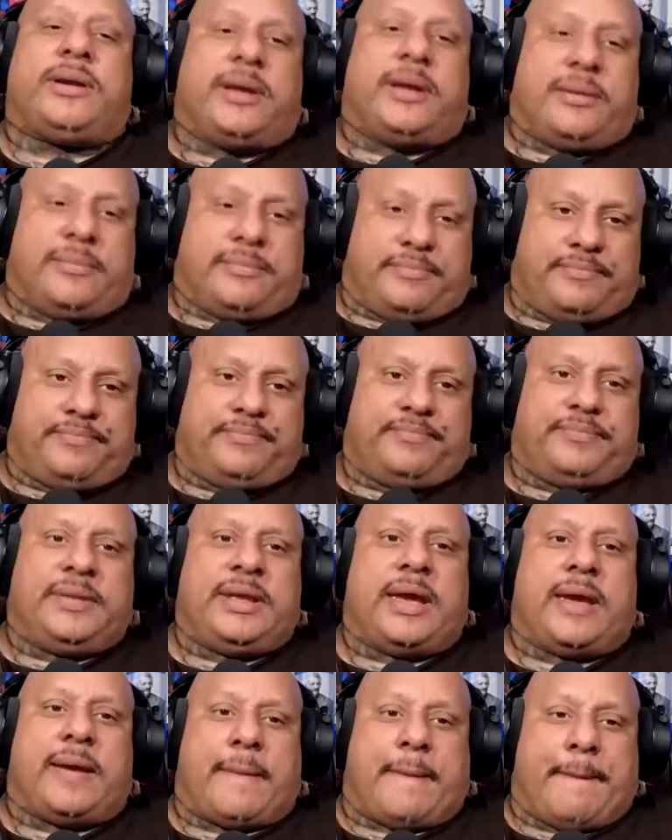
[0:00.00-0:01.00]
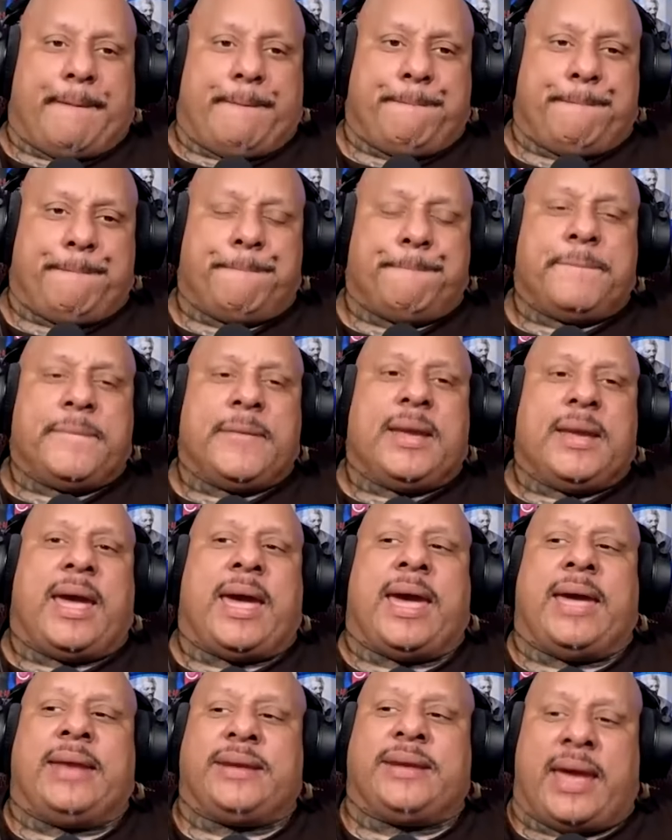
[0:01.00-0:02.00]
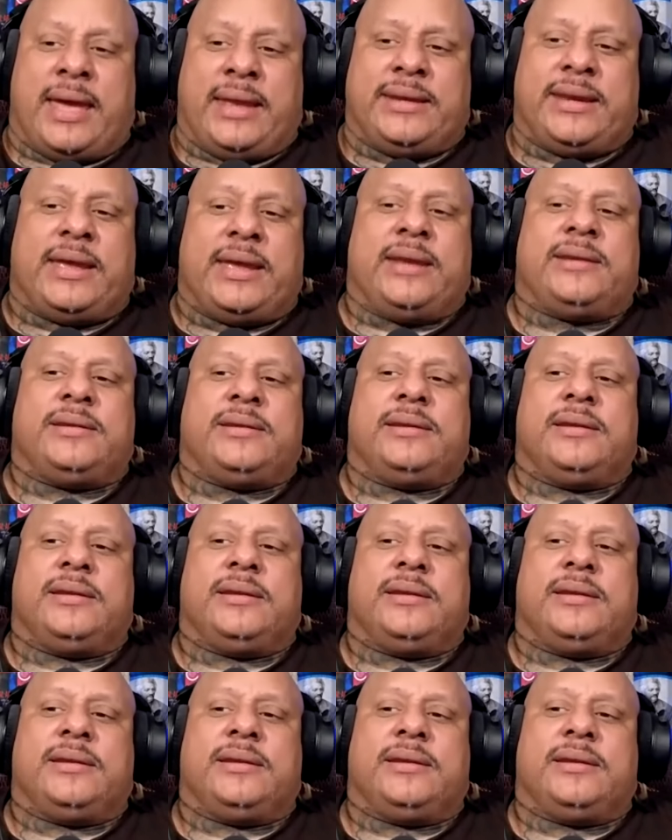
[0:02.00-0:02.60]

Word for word: him yeah, yeah. and that's and, what a lot then, of